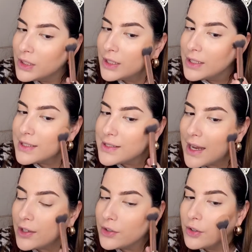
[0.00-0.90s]

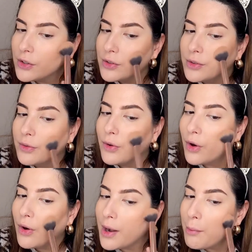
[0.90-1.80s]
settled for
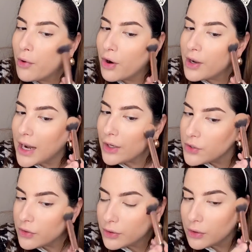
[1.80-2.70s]
a more
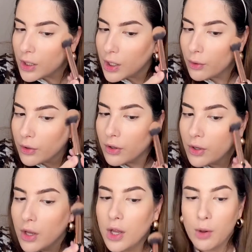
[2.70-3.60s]
natural look
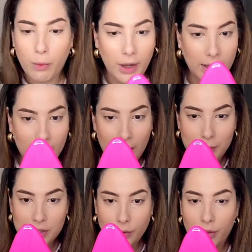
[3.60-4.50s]
when it comes
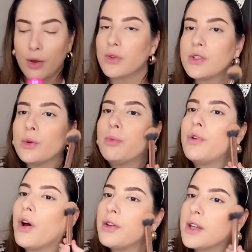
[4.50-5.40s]
to those two
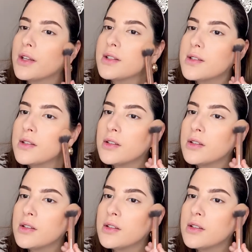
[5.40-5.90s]
products.